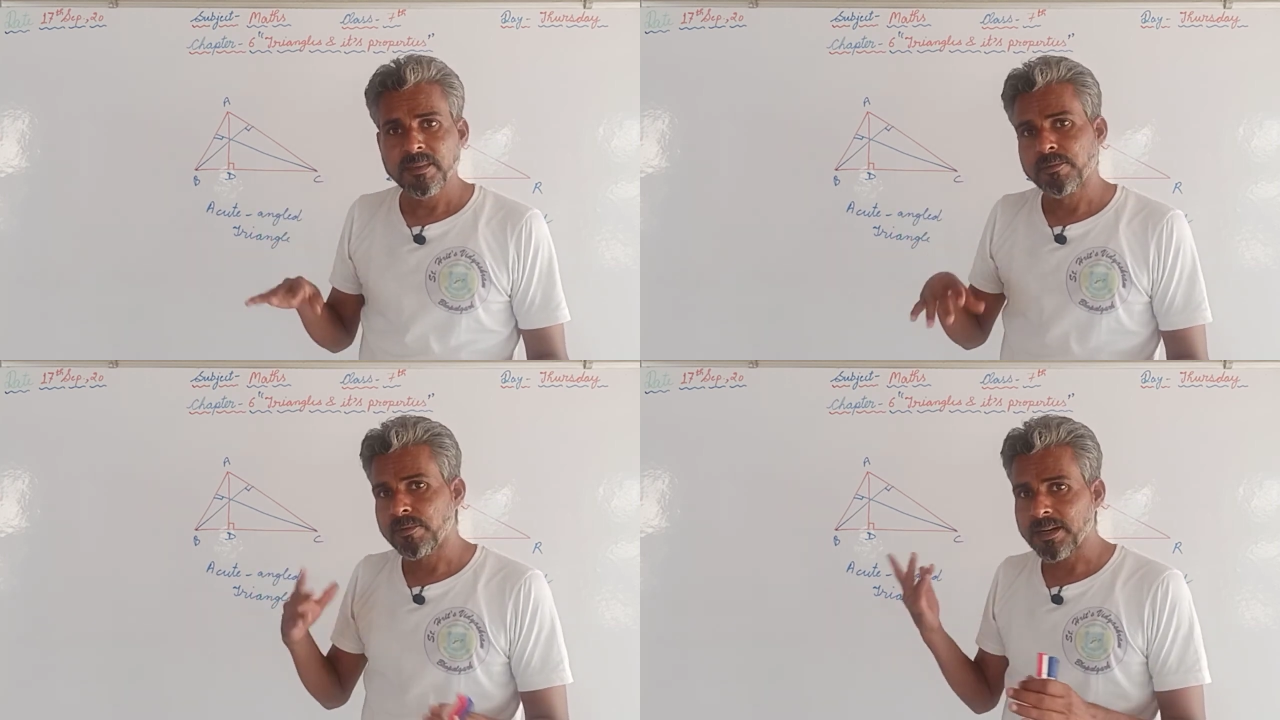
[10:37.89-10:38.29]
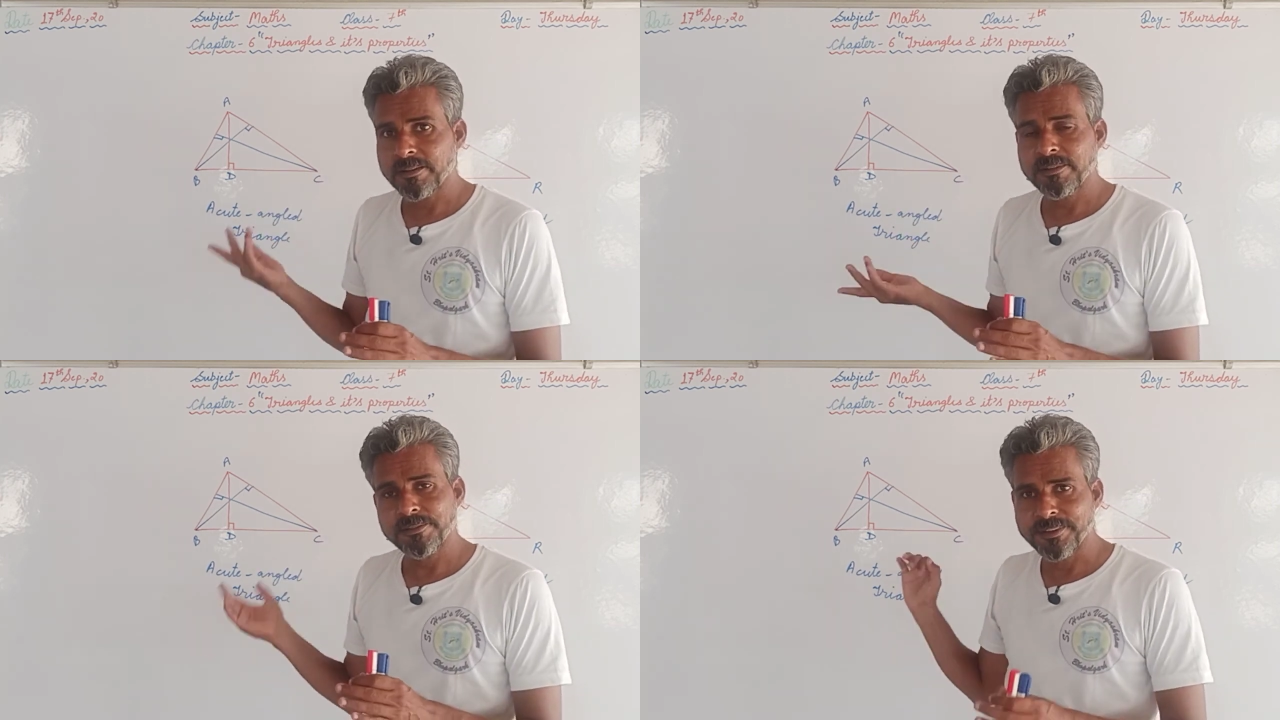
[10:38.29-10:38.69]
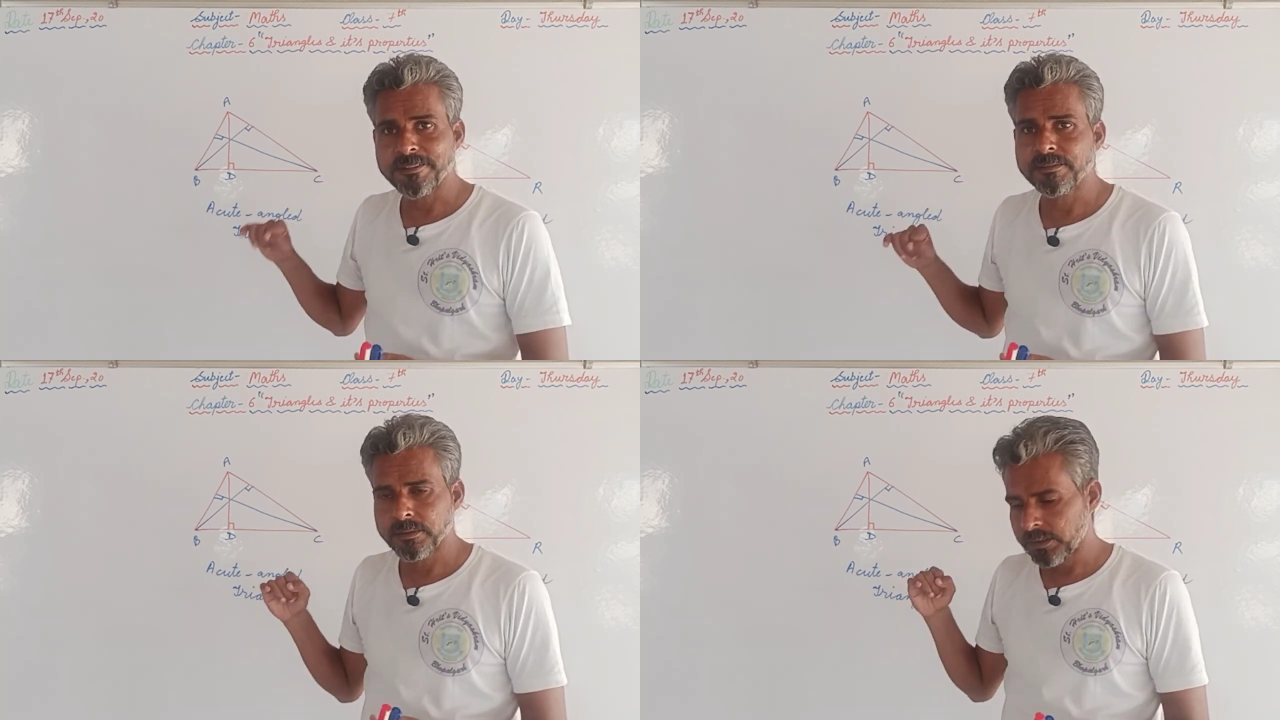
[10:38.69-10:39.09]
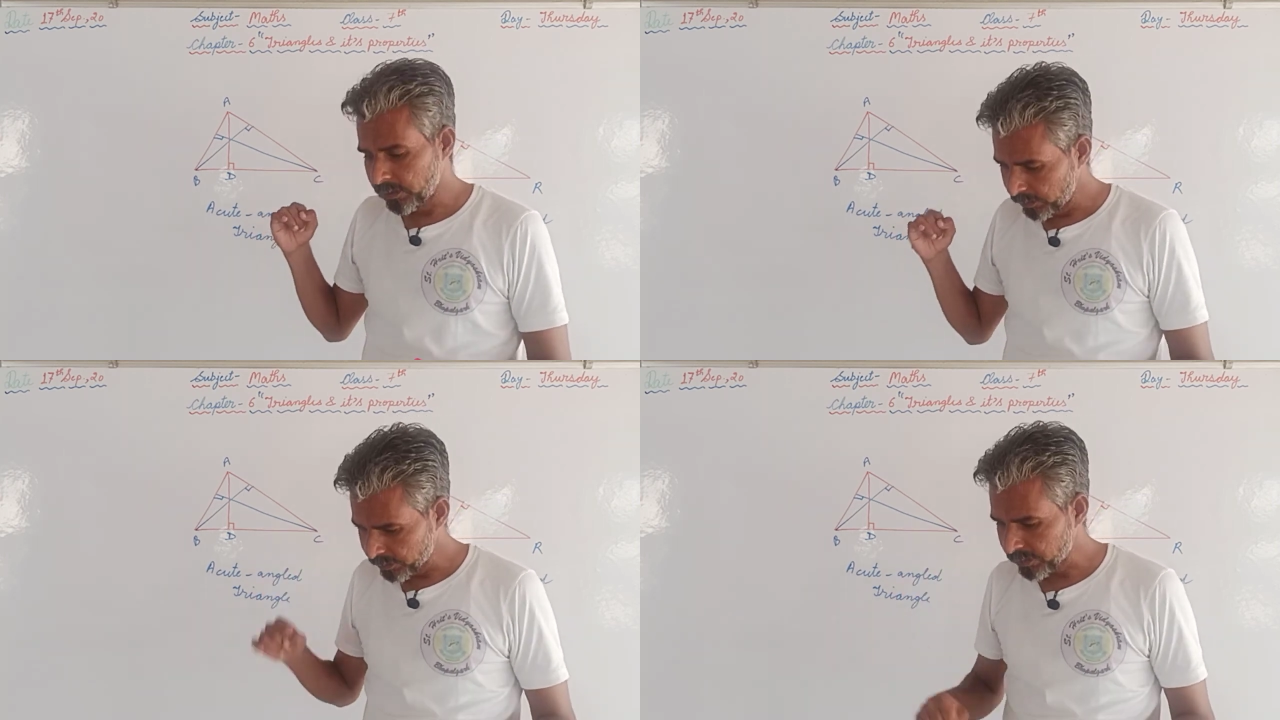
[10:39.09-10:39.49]
whatever we
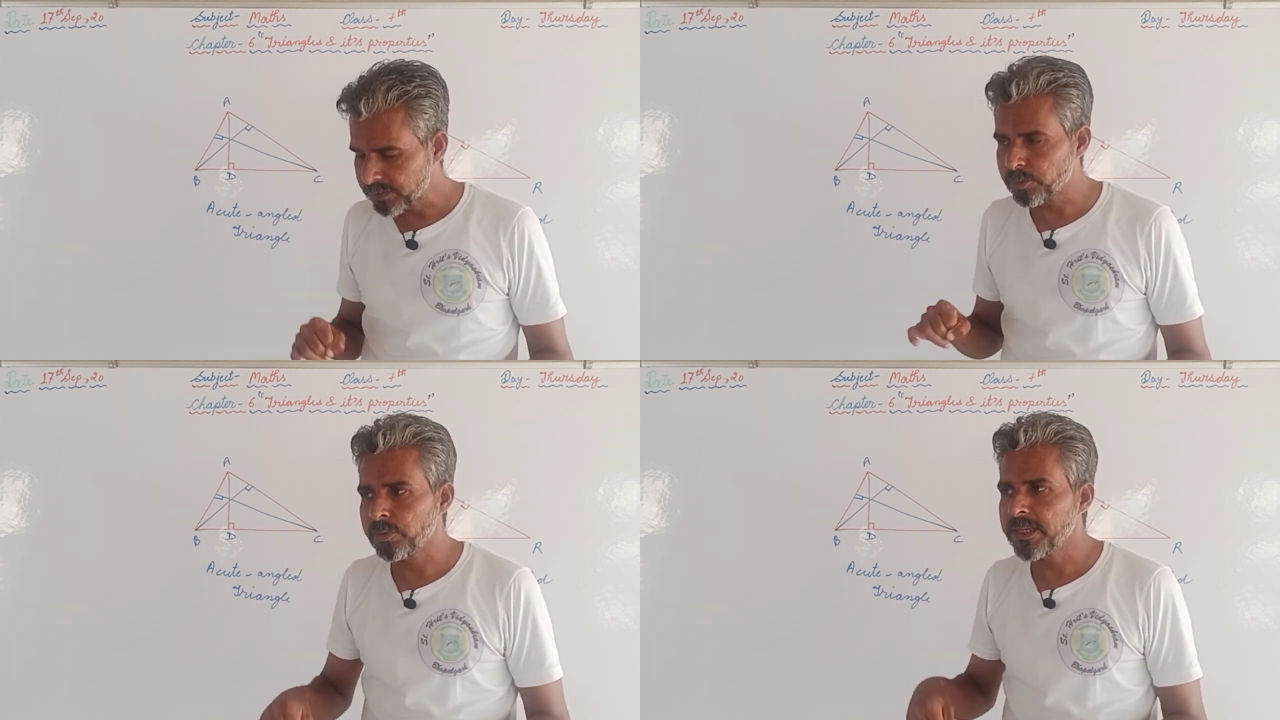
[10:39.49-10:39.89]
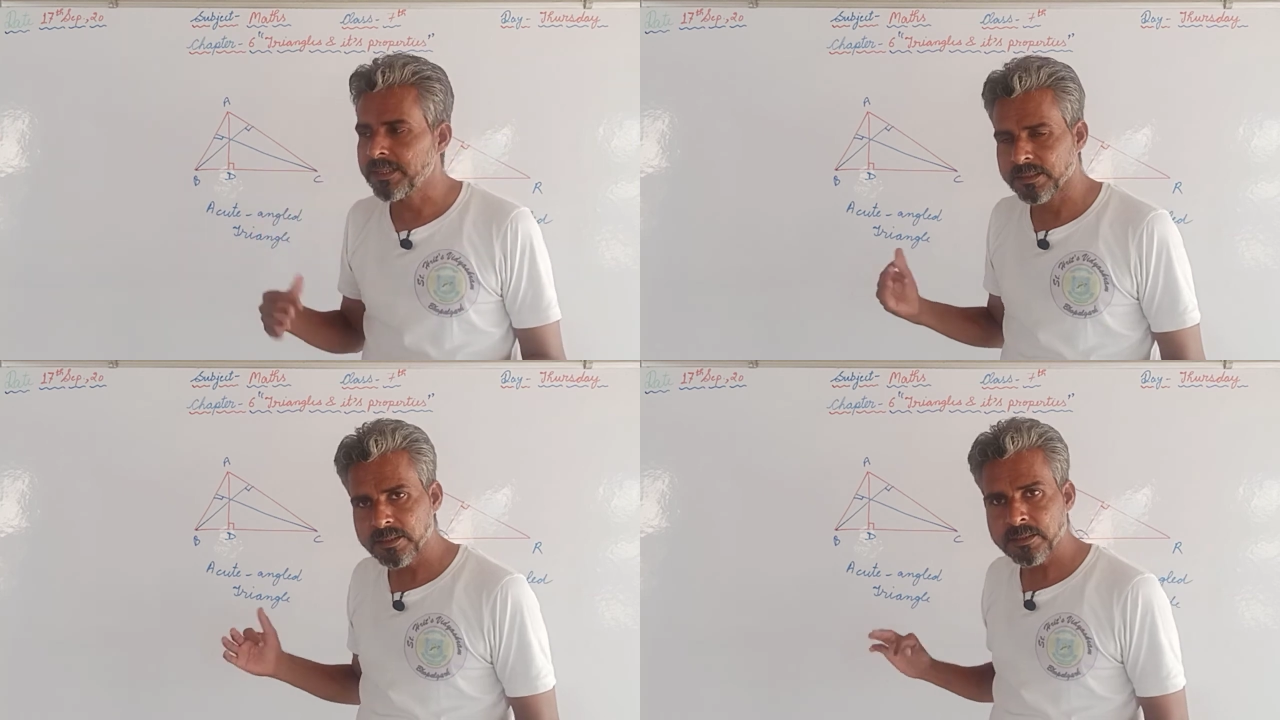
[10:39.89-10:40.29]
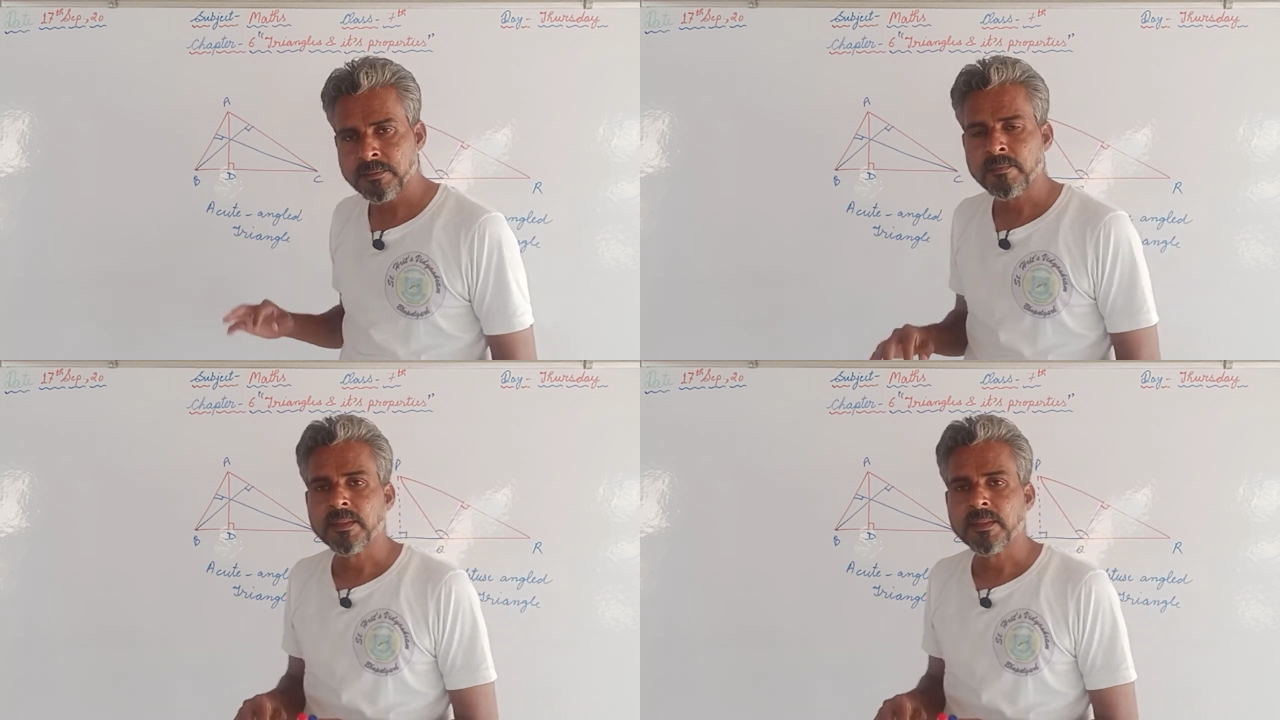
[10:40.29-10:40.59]
have discussed today in this